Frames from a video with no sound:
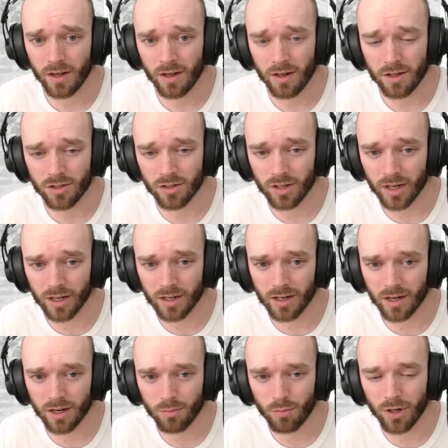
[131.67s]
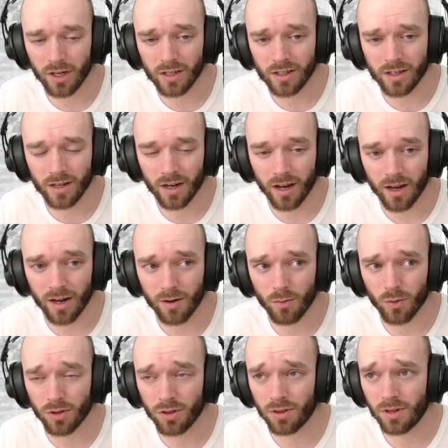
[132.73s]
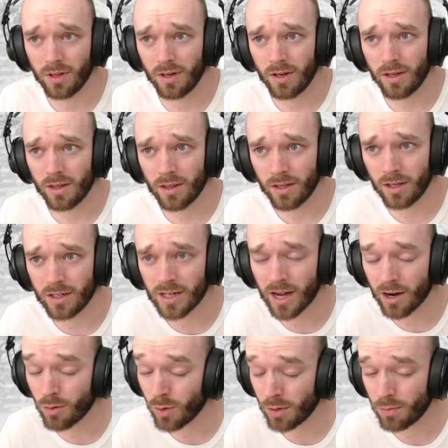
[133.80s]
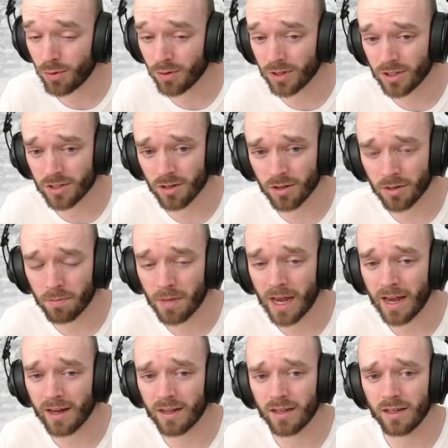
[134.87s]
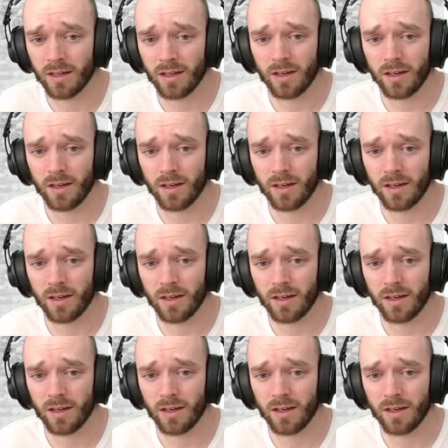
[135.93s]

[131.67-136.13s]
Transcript: So yeah, kind of bring it in line with the target weak point that's on the pack.